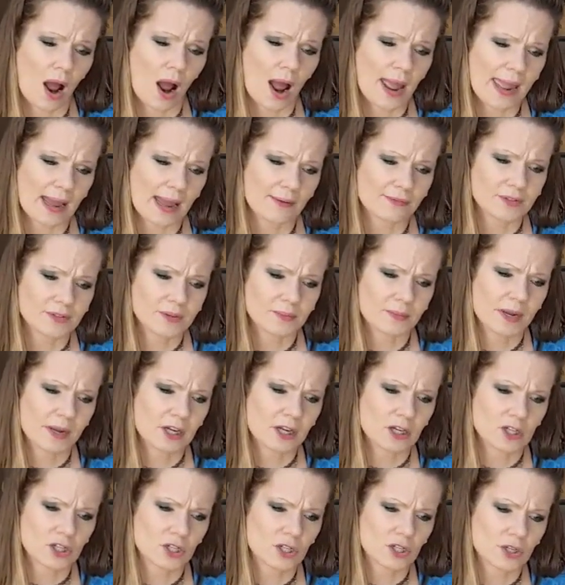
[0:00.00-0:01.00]
I have to
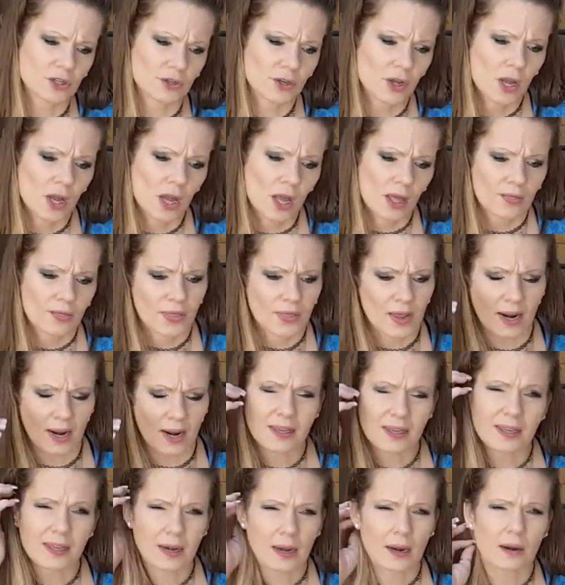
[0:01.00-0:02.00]
make sure that I
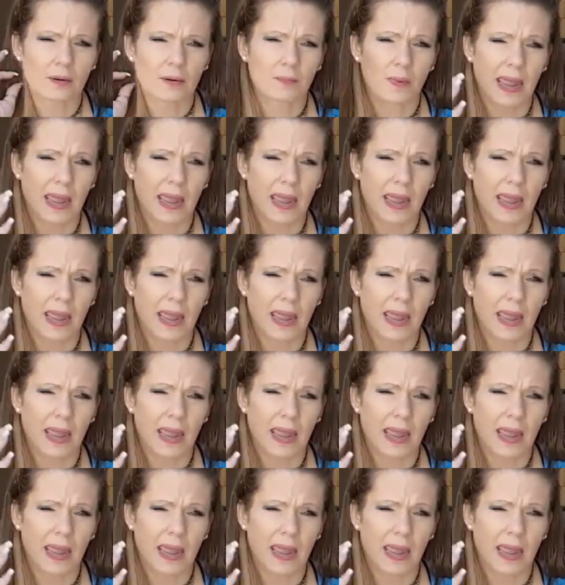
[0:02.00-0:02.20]
can get out